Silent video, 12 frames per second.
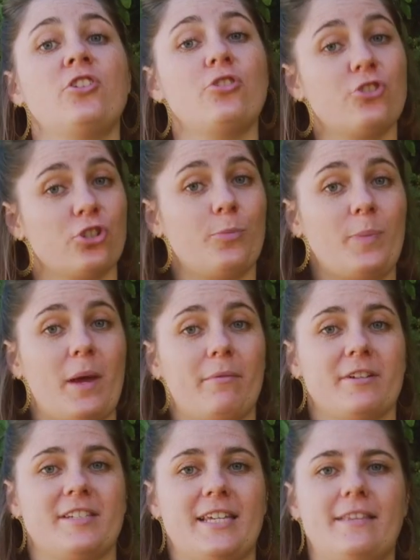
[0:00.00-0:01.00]
You should be able
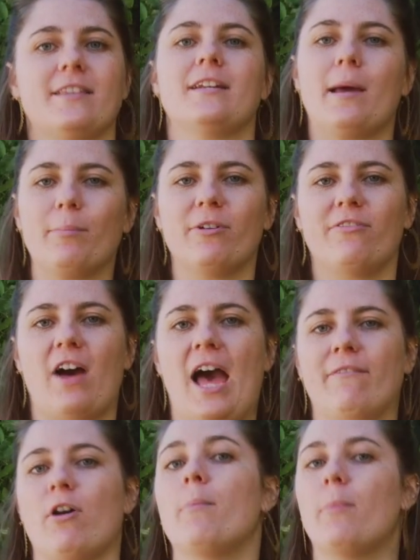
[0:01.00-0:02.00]
to see the number
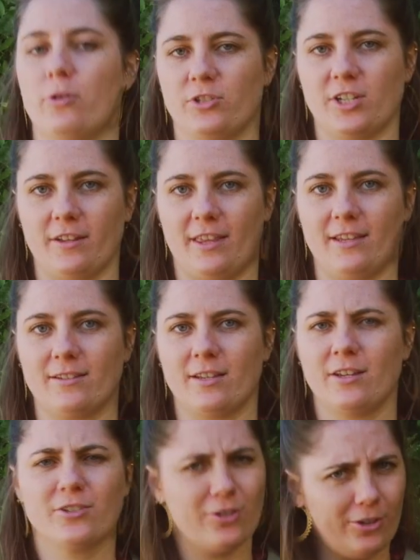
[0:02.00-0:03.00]
5 on most of these,
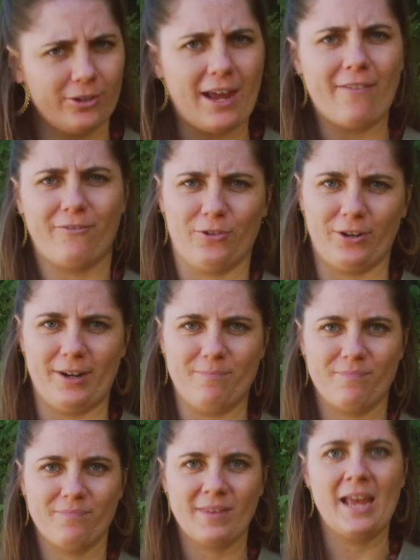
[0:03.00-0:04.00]
so look out for it.
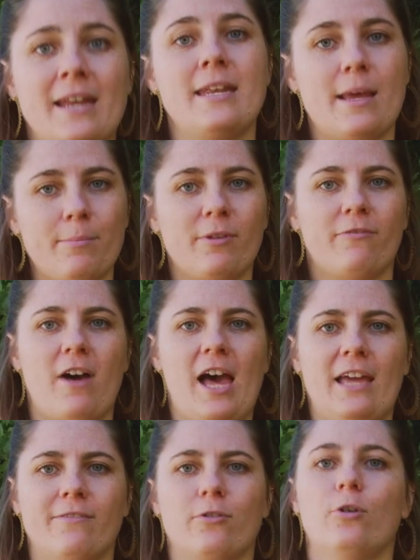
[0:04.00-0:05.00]
Number
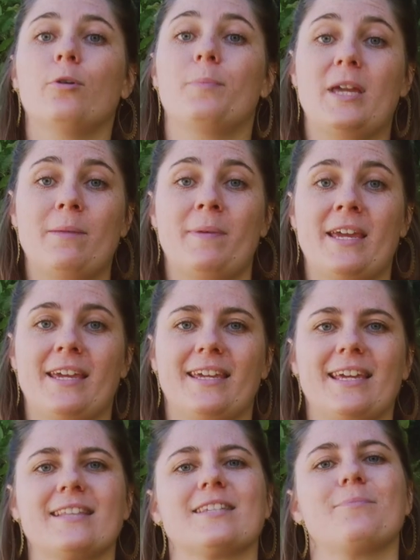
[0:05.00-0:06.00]
5, or PP,
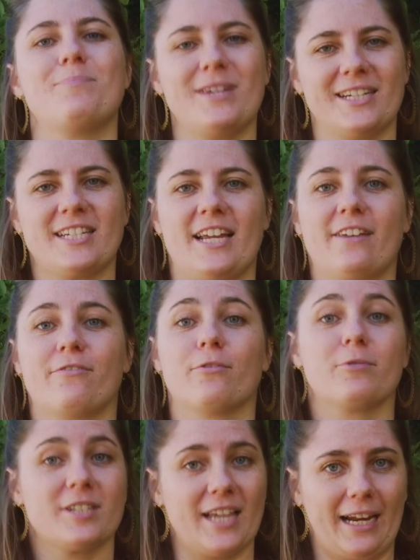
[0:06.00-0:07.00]
gets a big tick for
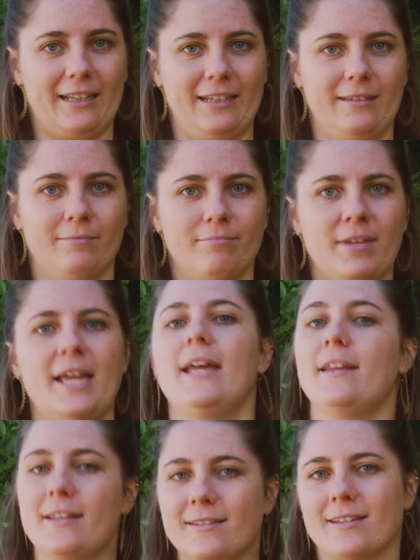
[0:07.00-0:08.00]
recycling.
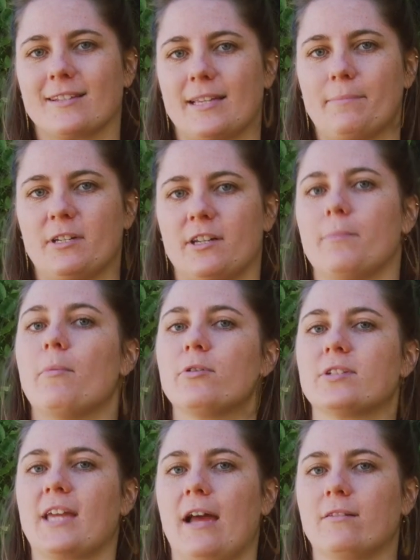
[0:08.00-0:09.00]
It is accepted in
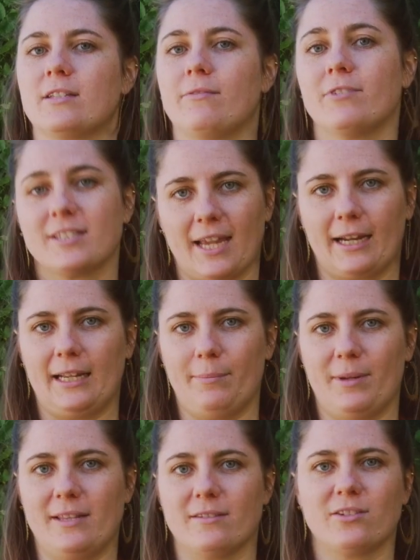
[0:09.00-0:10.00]
most council recycling
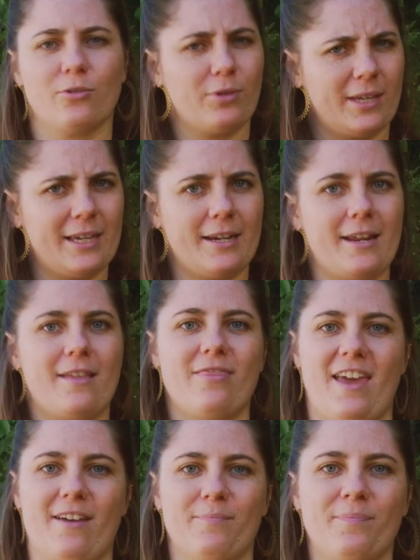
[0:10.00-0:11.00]
bins, so get it in
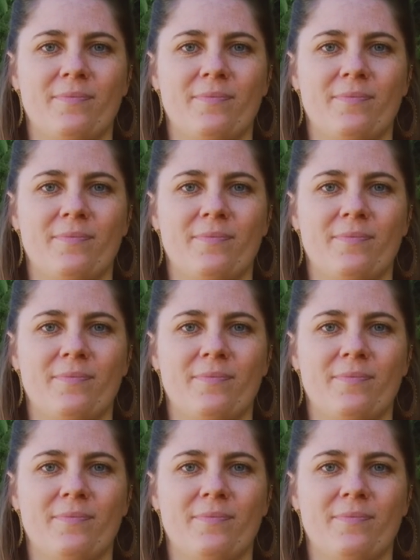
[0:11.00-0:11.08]
there.